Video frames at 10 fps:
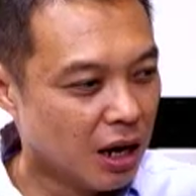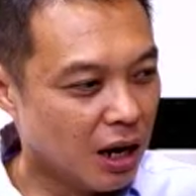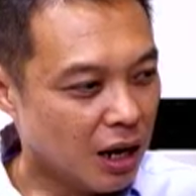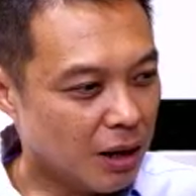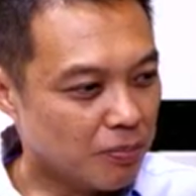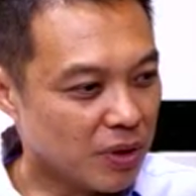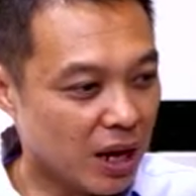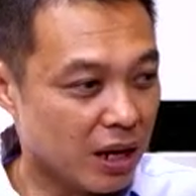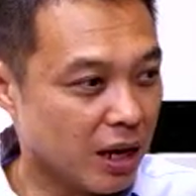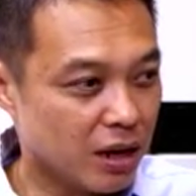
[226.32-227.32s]
um,
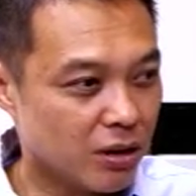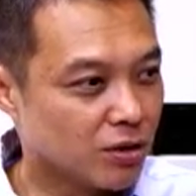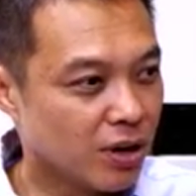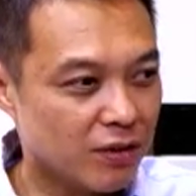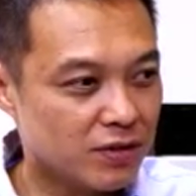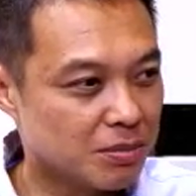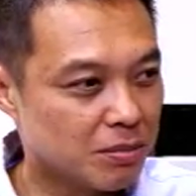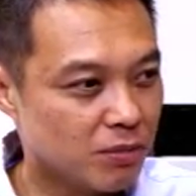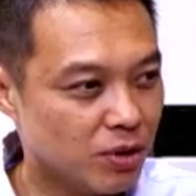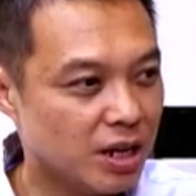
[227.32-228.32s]
I, I, got to have
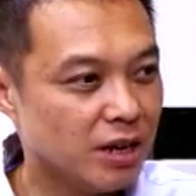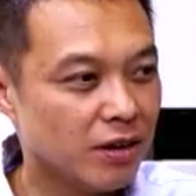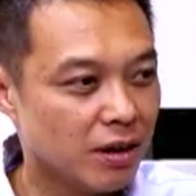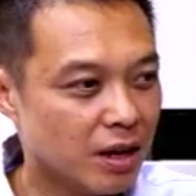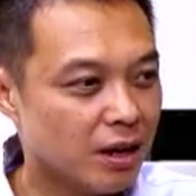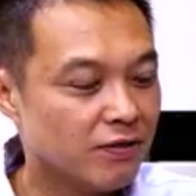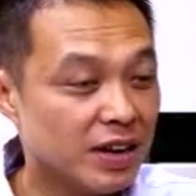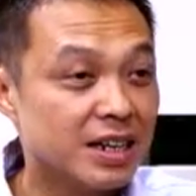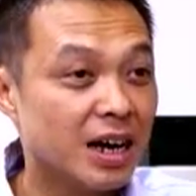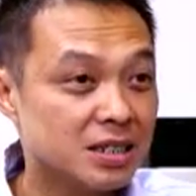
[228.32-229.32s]
some really uh,
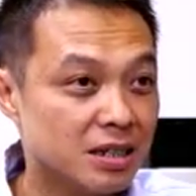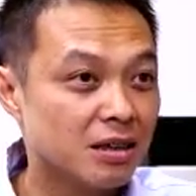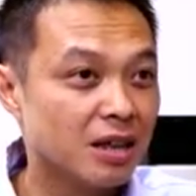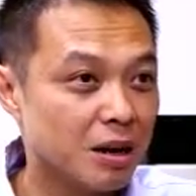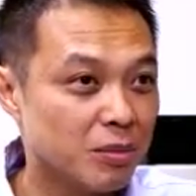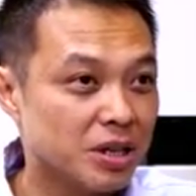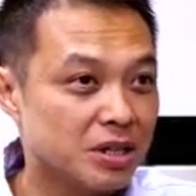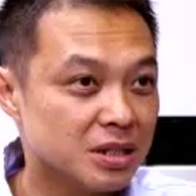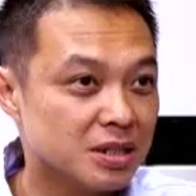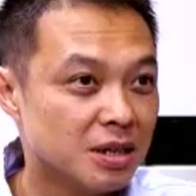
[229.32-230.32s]
fantastic
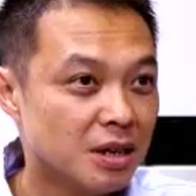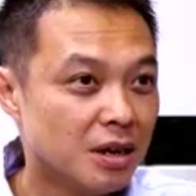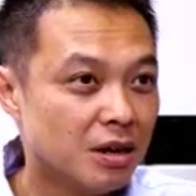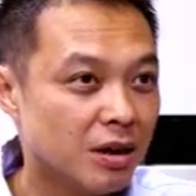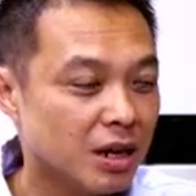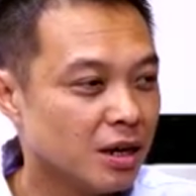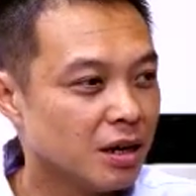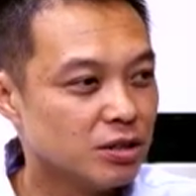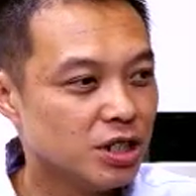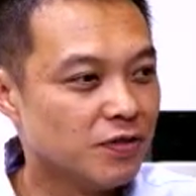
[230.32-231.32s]
collaborators right?
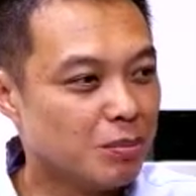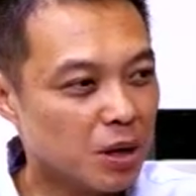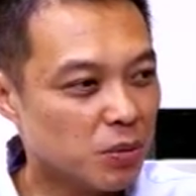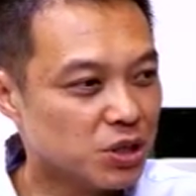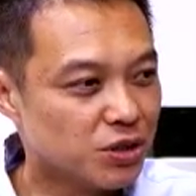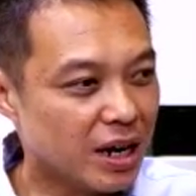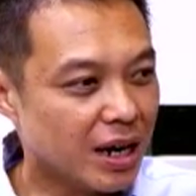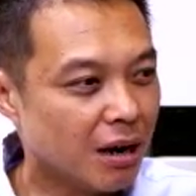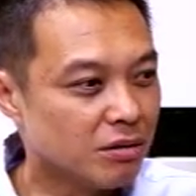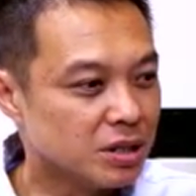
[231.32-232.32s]
Uh, chief among which right
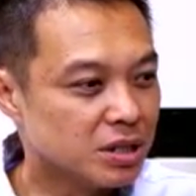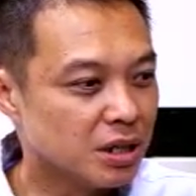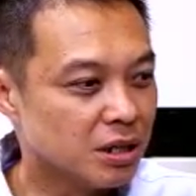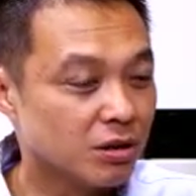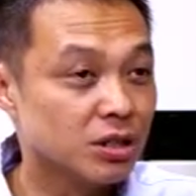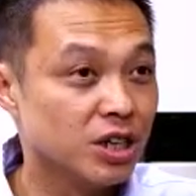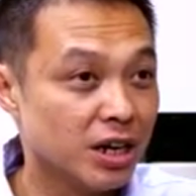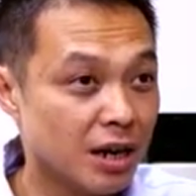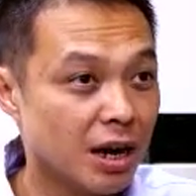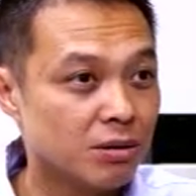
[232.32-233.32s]
now is uh, Dr.
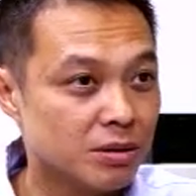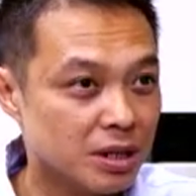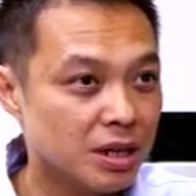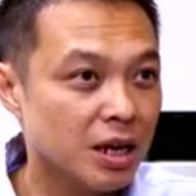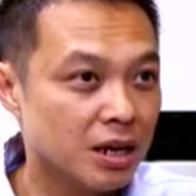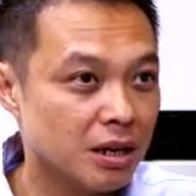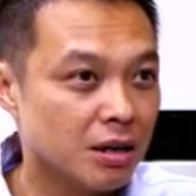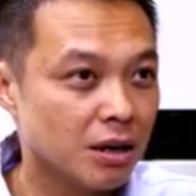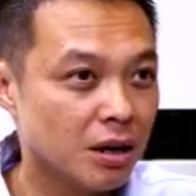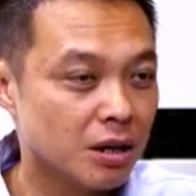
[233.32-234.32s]
Jenny Low in,
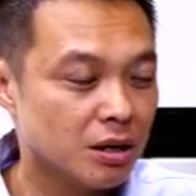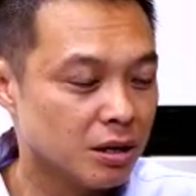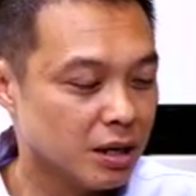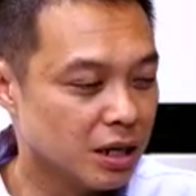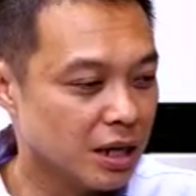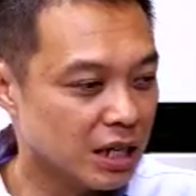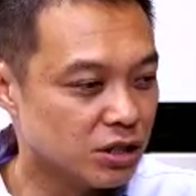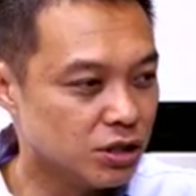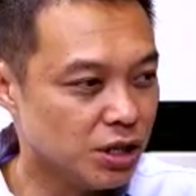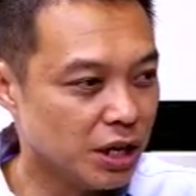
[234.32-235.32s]
in, uh, in
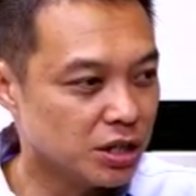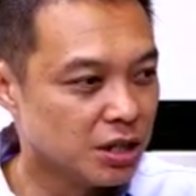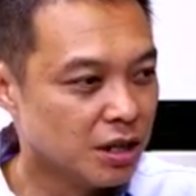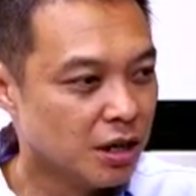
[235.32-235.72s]
SGH.